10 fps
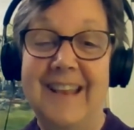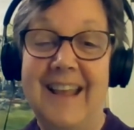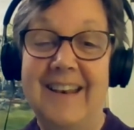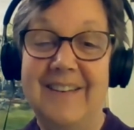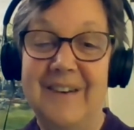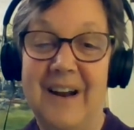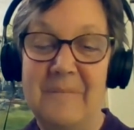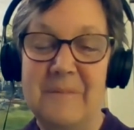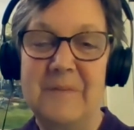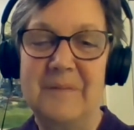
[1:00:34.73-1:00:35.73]
And
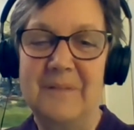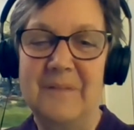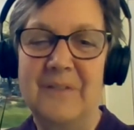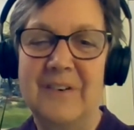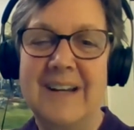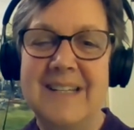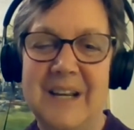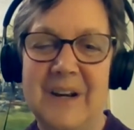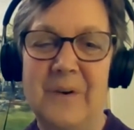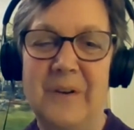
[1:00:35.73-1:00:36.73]
great to
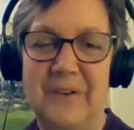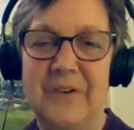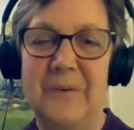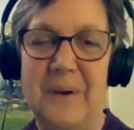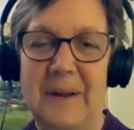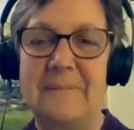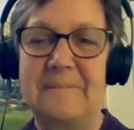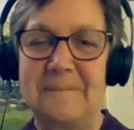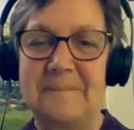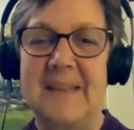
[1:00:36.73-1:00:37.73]
hear what you're doing
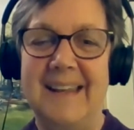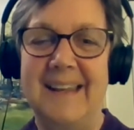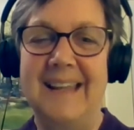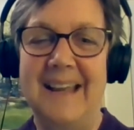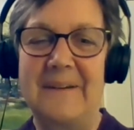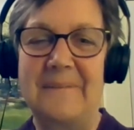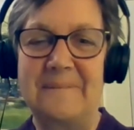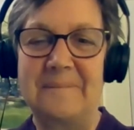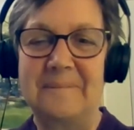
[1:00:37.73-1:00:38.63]
in India.